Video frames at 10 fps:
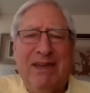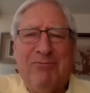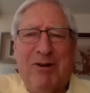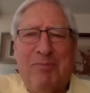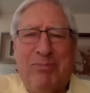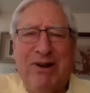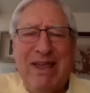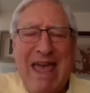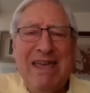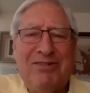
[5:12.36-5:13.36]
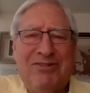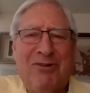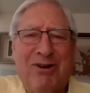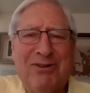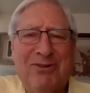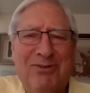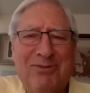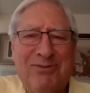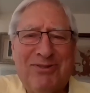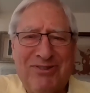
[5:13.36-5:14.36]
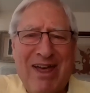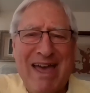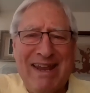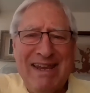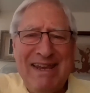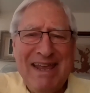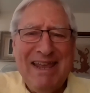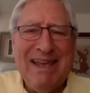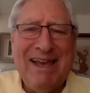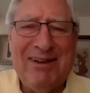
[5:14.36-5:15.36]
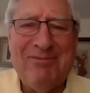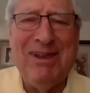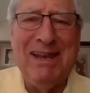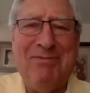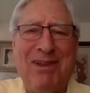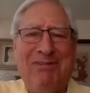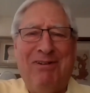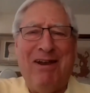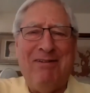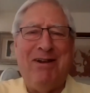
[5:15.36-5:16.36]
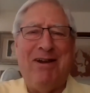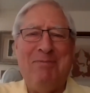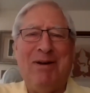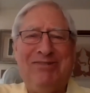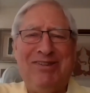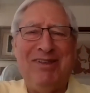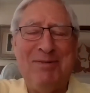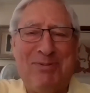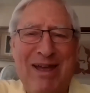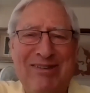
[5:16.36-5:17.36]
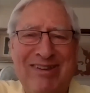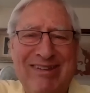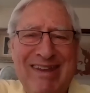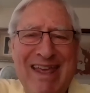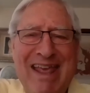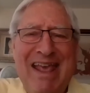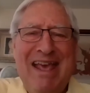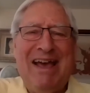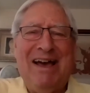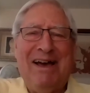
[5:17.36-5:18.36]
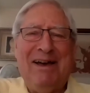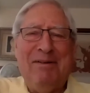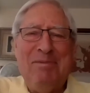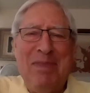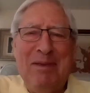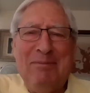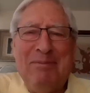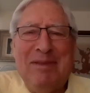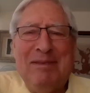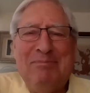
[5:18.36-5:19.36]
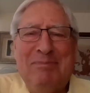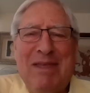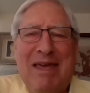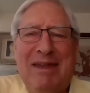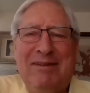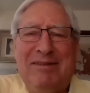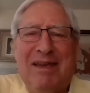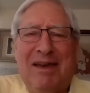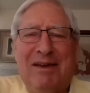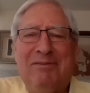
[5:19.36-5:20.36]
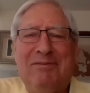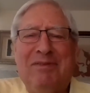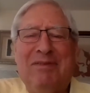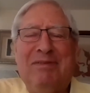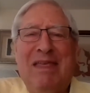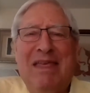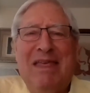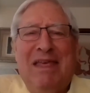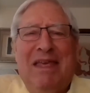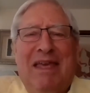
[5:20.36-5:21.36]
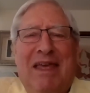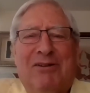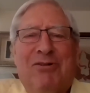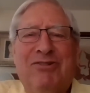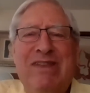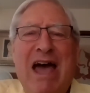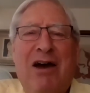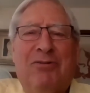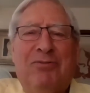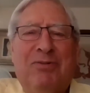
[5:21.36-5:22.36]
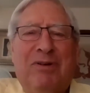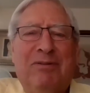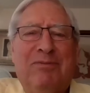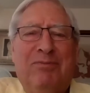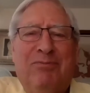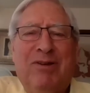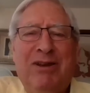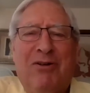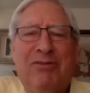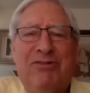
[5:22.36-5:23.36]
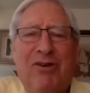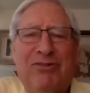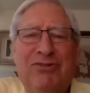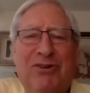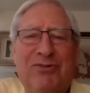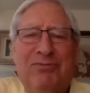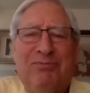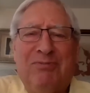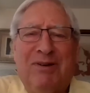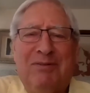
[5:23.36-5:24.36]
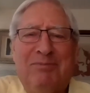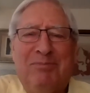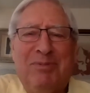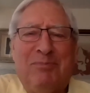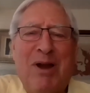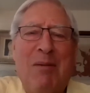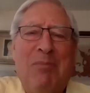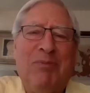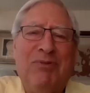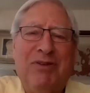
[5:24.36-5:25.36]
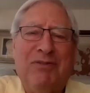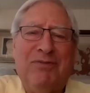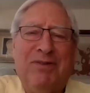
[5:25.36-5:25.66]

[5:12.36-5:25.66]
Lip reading: we're a pretty ahistorical society. We live very much in the present, uh, and uh, and of course now we know there's also problems of